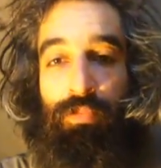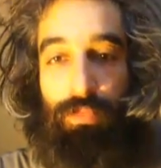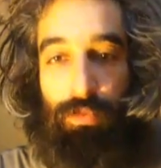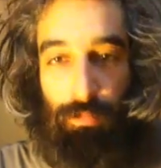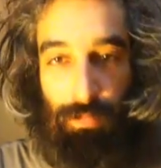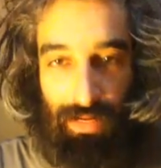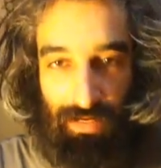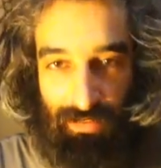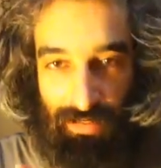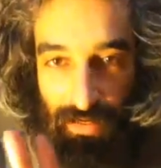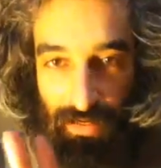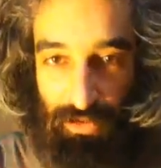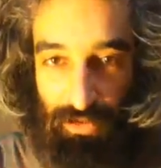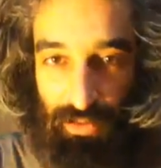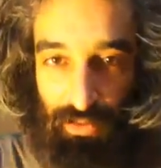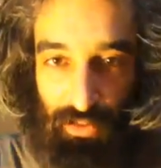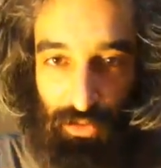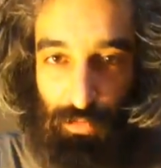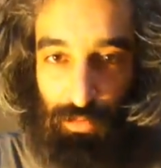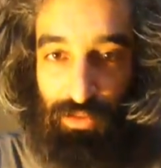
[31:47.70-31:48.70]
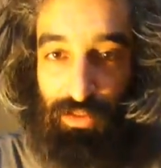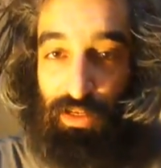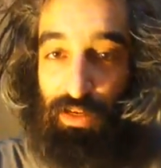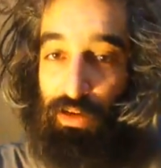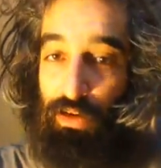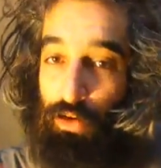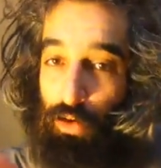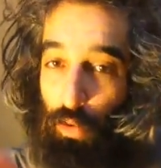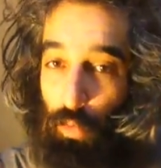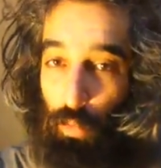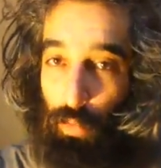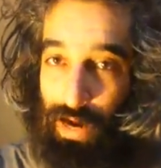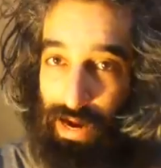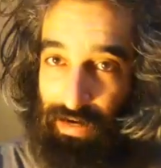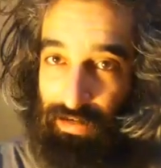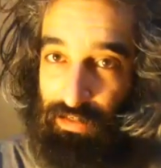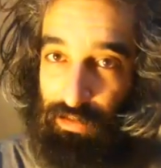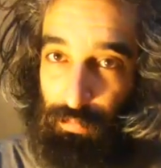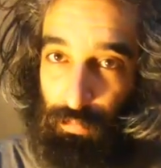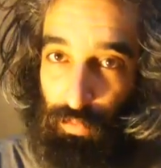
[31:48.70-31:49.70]
meditation is what's needed.
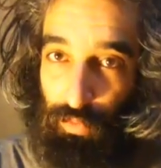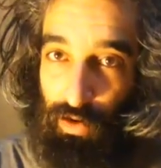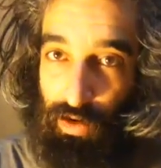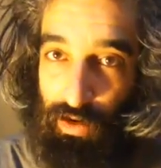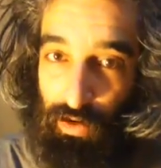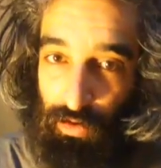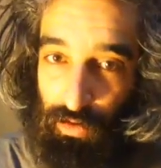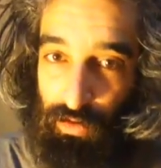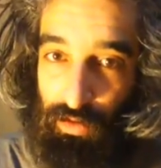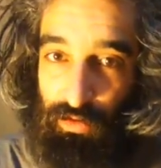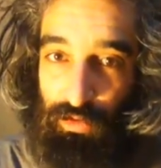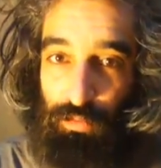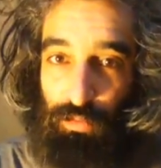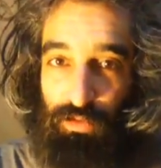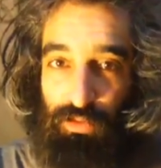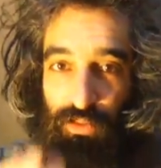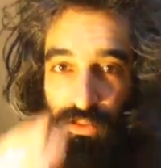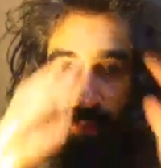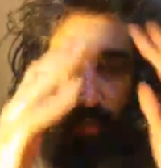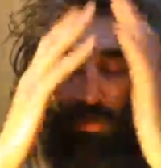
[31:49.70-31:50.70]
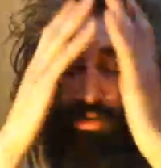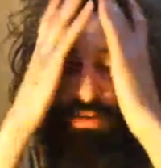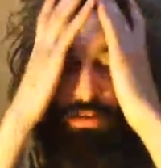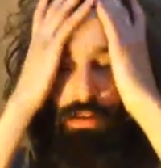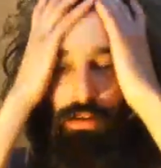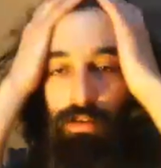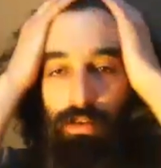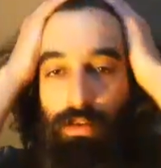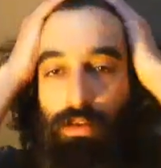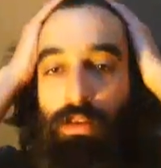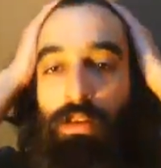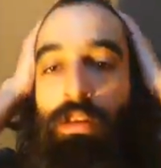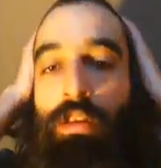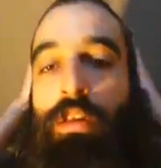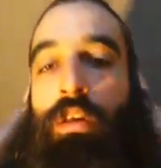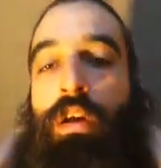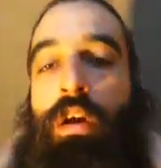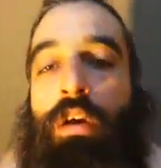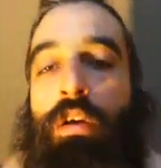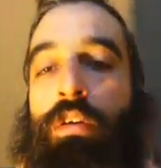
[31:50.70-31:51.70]
Correct prayer is what's needed.
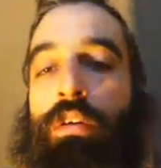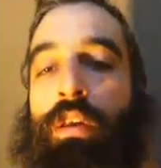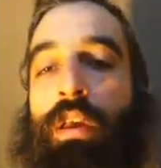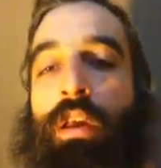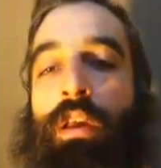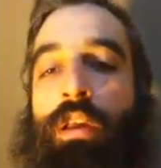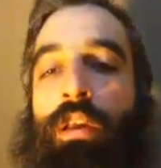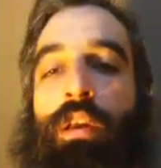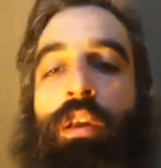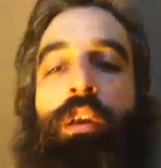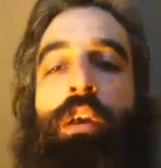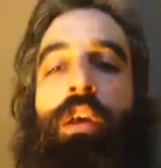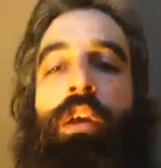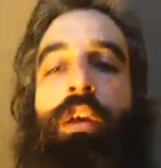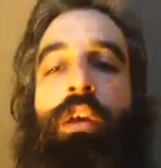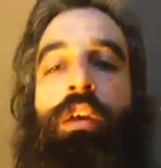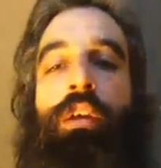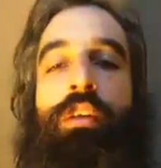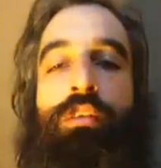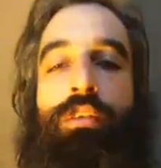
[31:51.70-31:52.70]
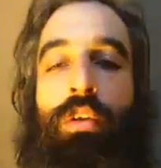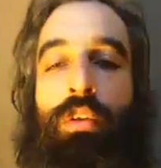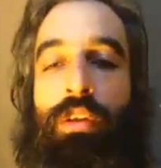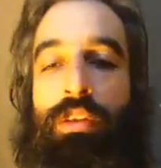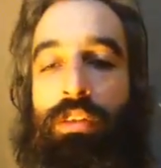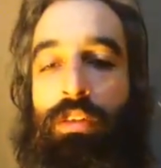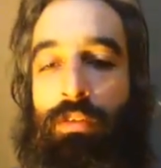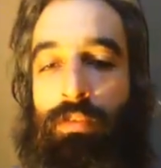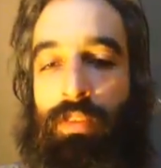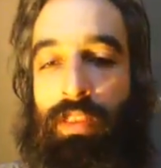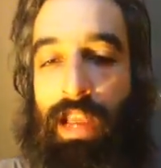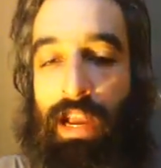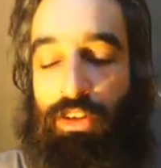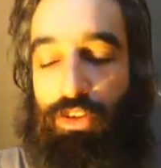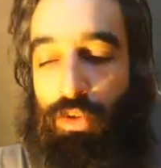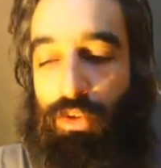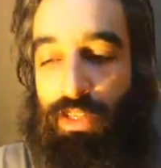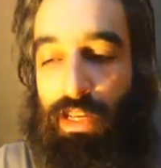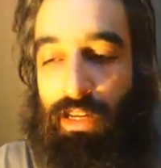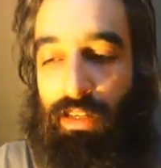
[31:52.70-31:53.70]
Okay? So listen, the
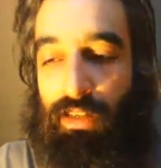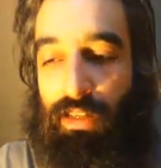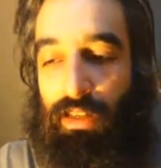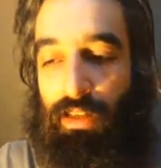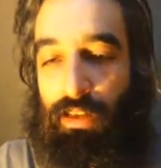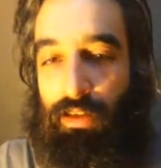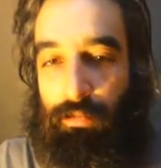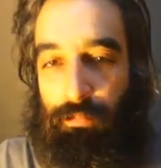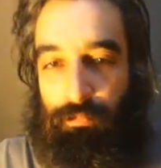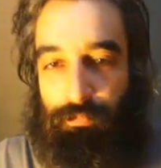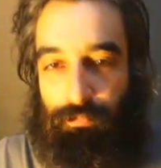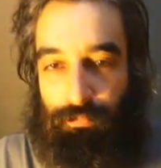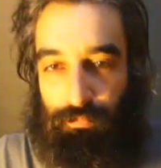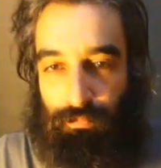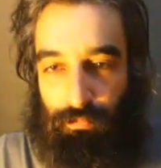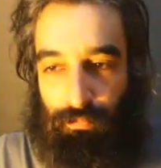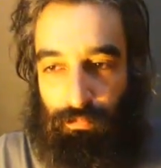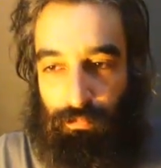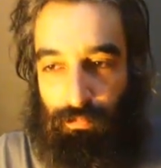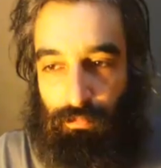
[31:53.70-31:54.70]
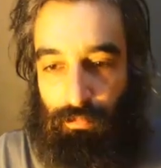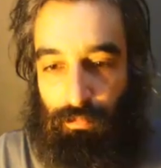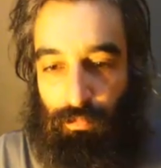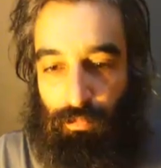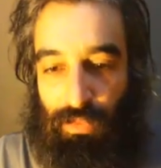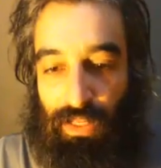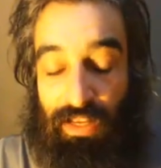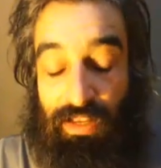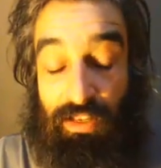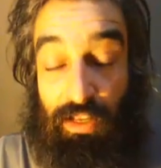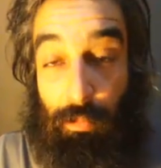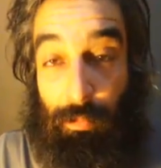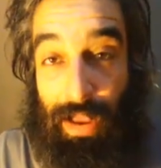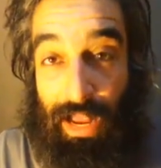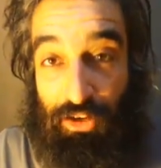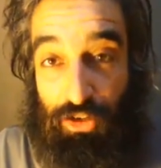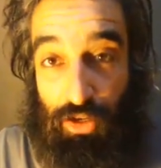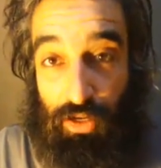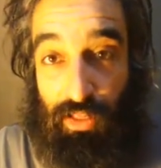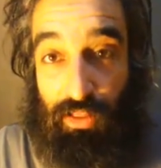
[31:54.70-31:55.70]
actual technique is
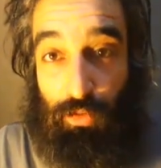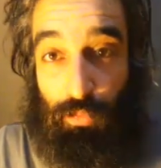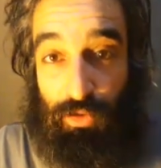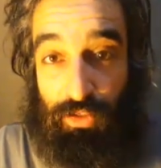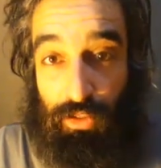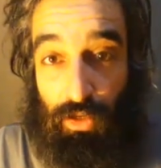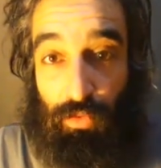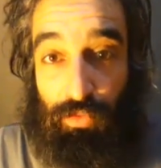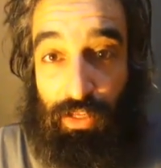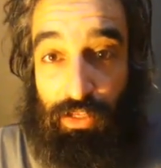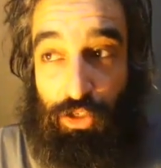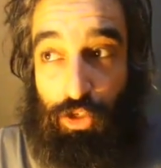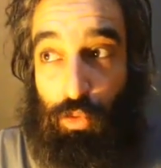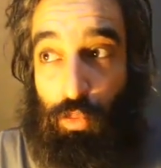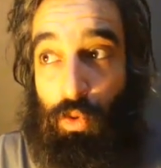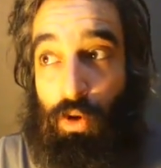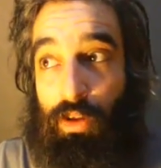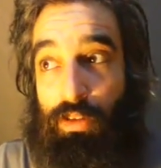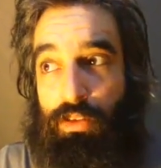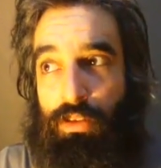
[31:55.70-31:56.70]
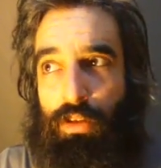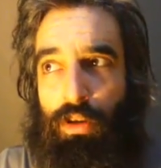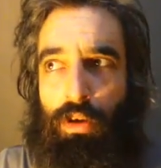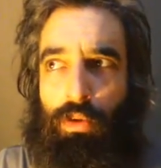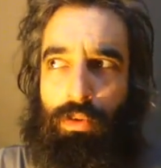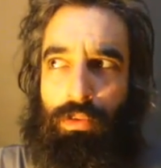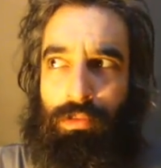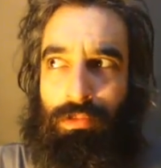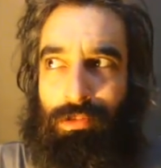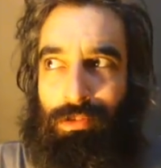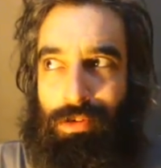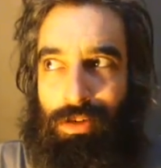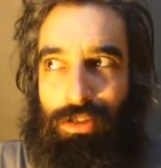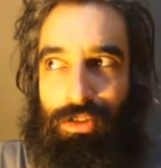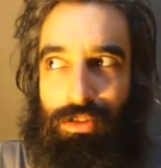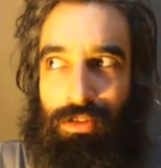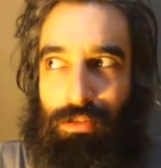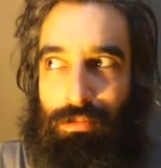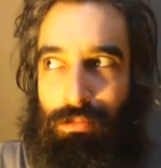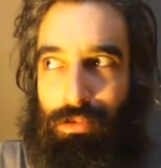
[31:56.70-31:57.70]
imagining the result that you want. So in the
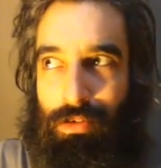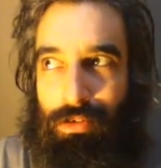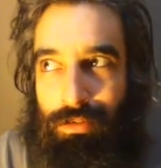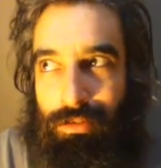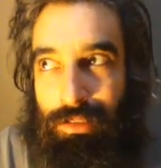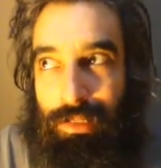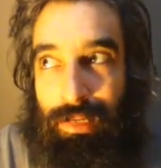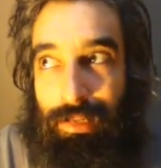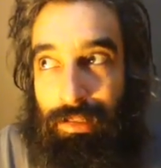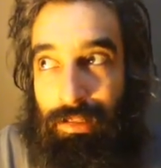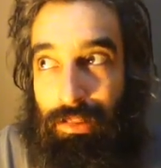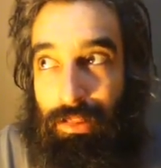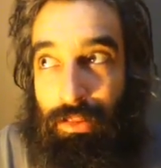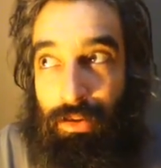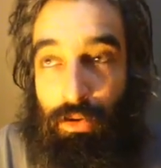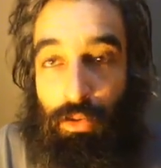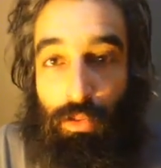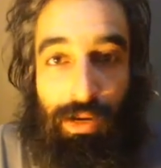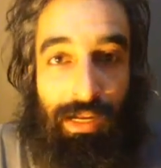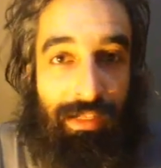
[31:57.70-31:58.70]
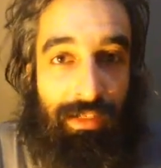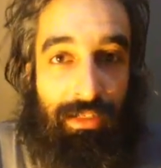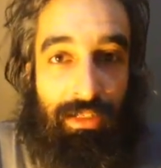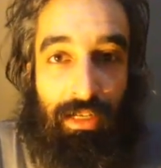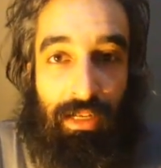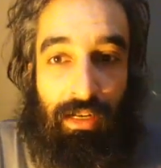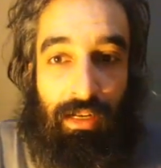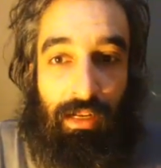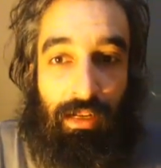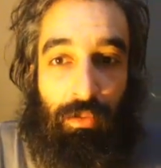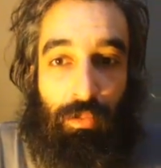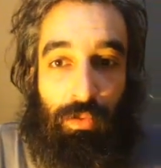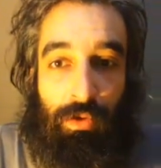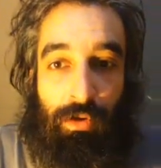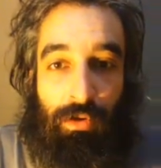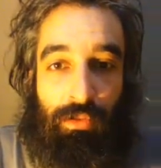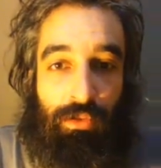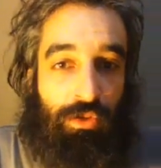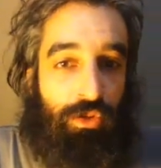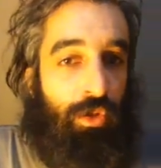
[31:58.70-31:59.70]
Christian world, it's like the great city
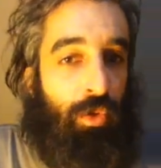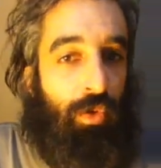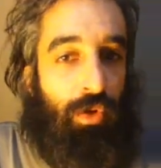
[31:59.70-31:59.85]
where there's no